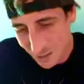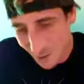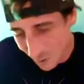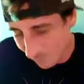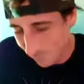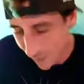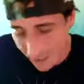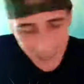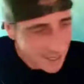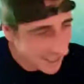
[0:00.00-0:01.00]
don't
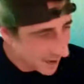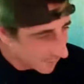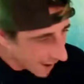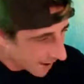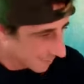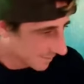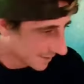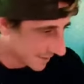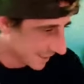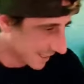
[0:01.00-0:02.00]
freaking give up.
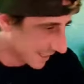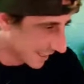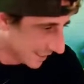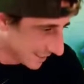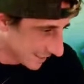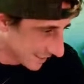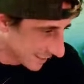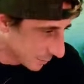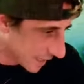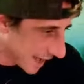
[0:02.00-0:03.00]

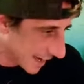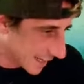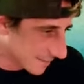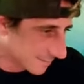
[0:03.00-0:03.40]
We got it.